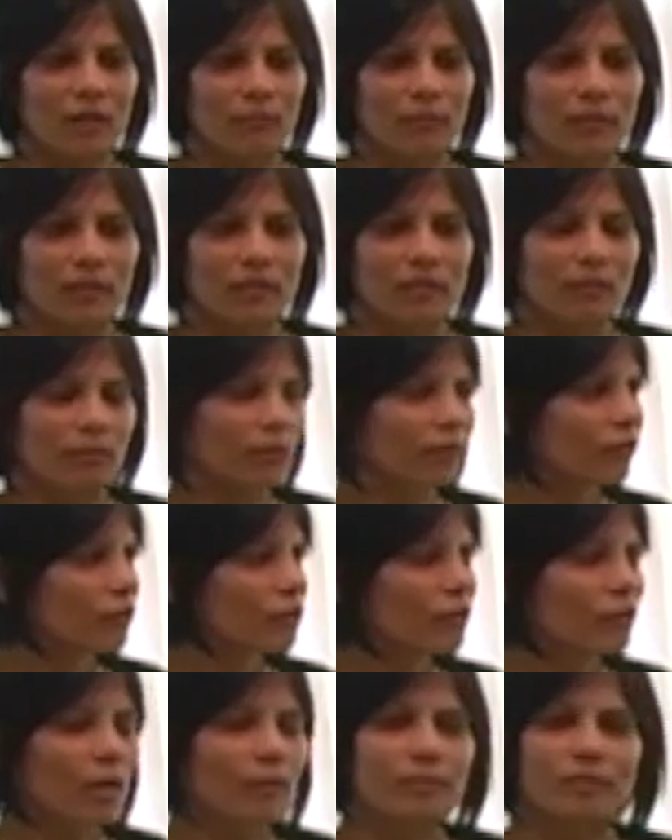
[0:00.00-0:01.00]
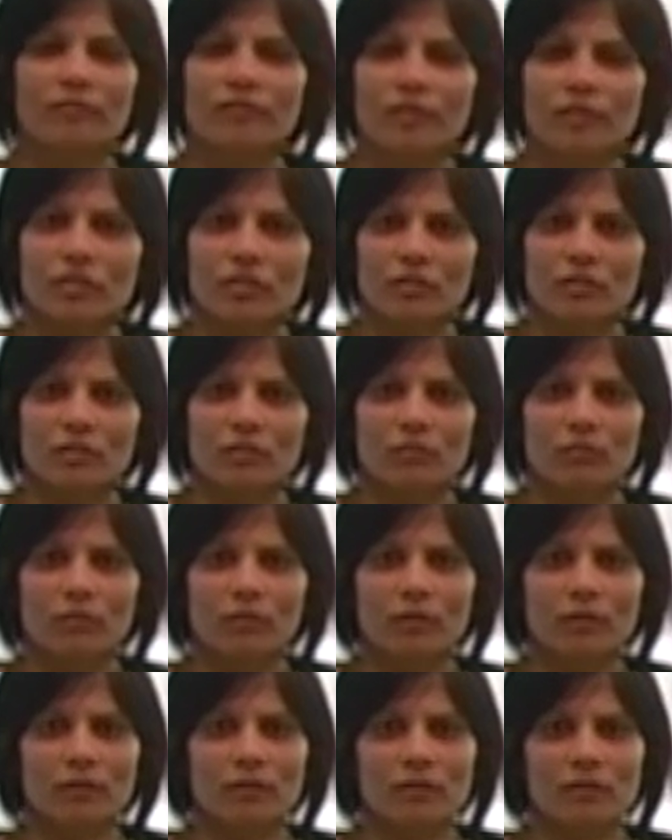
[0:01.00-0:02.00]
But some of those observations
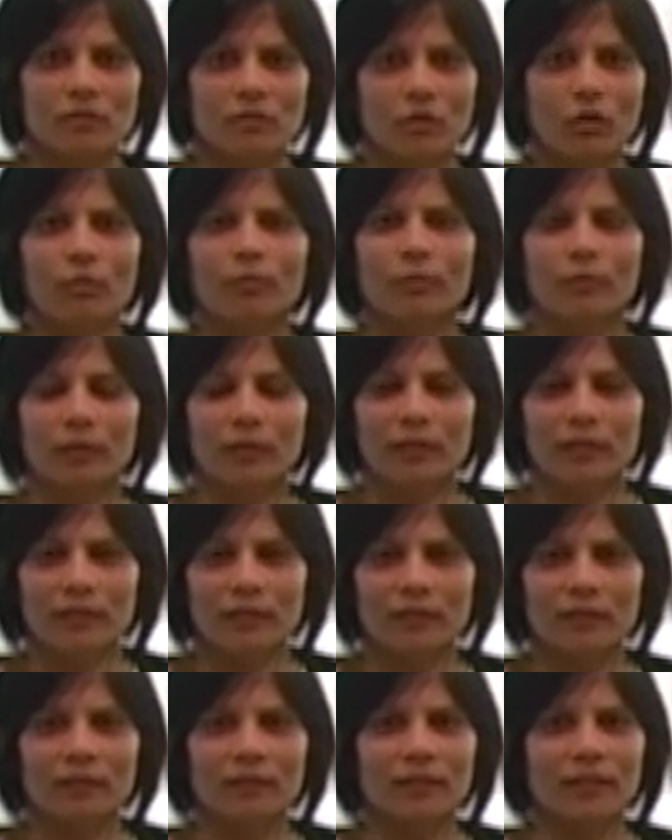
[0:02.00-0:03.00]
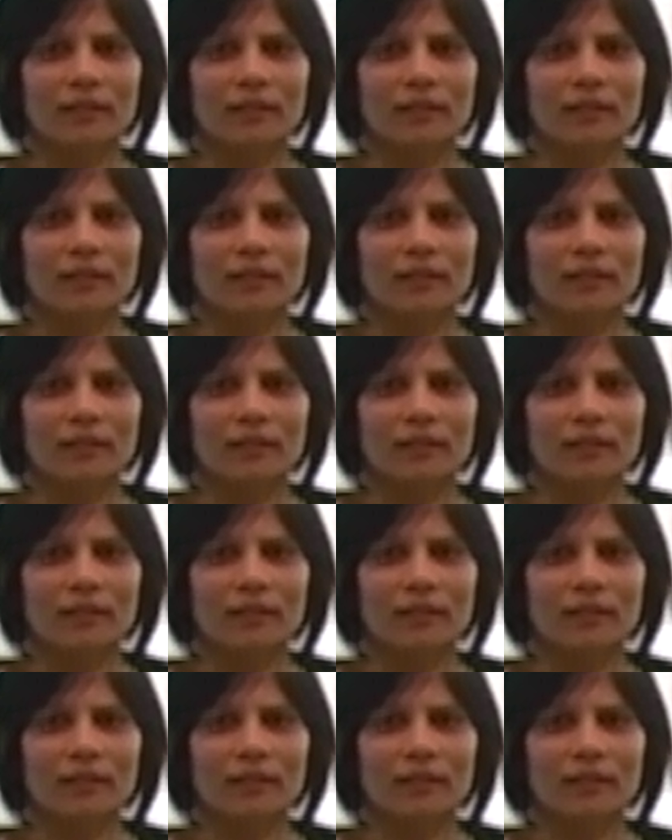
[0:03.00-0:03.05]
were so brilliant,